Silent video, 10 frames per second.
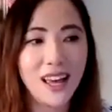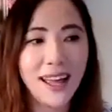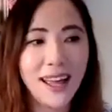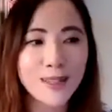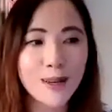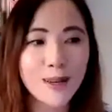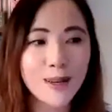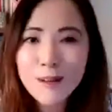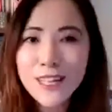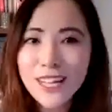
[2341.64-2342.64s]
so I'm really
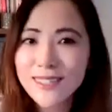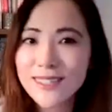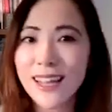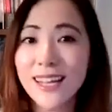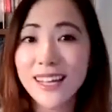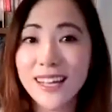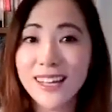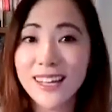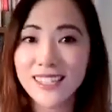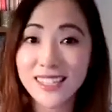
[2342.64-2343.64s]
excited to
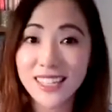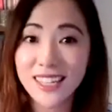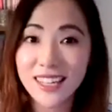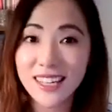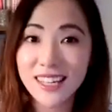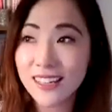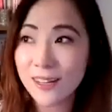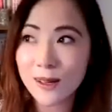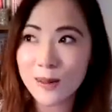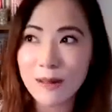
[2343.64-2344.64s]
see,
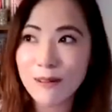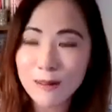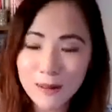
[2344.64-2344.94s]
I've already been getting